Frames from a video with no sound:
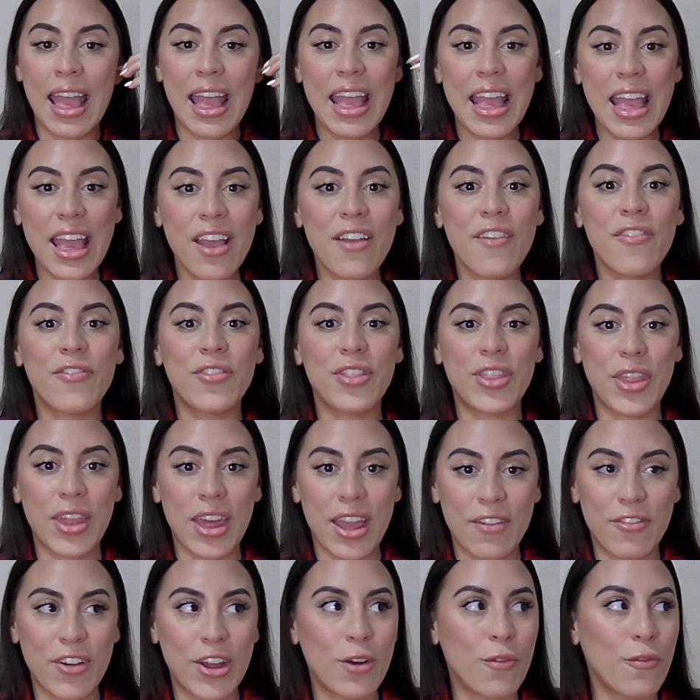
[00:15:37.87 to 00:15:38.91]
if
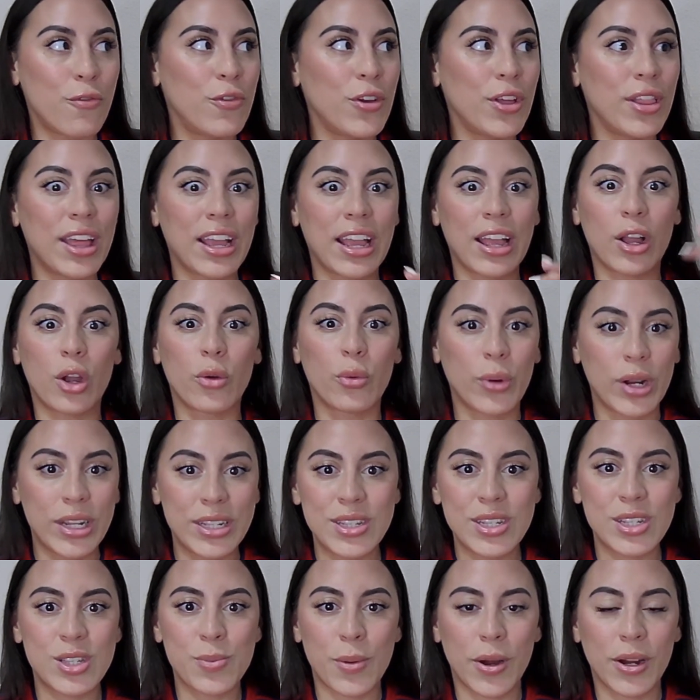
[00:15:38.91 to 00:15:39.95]
if I don't feel like a crazy
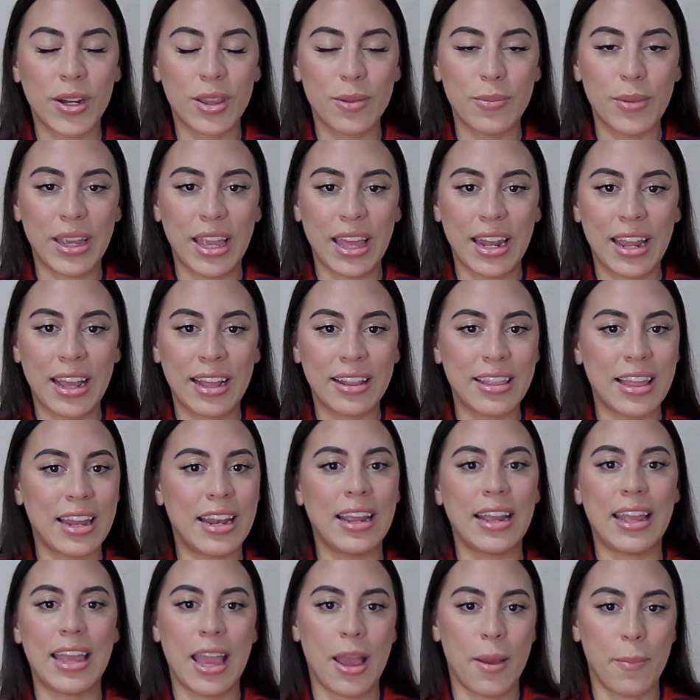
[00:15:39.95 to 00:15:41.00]
spark in the beginning, then it
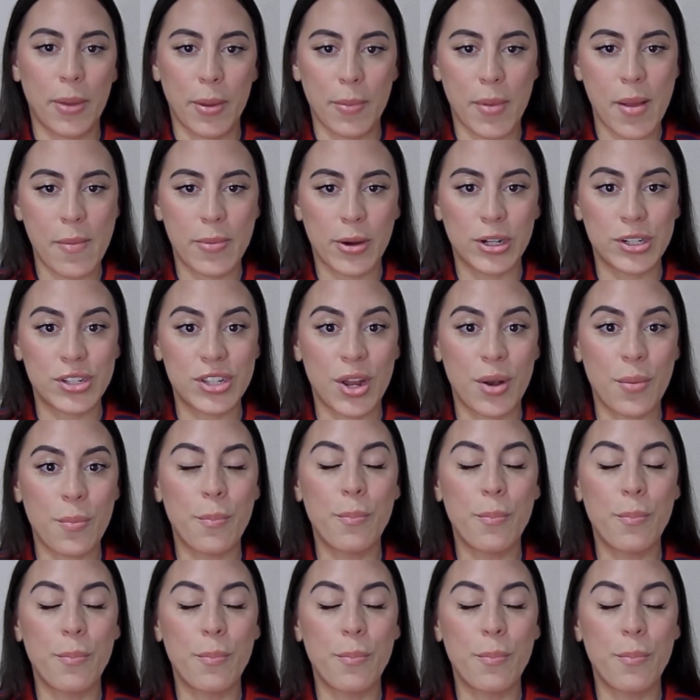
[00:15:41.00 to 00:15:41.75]
can't be my person.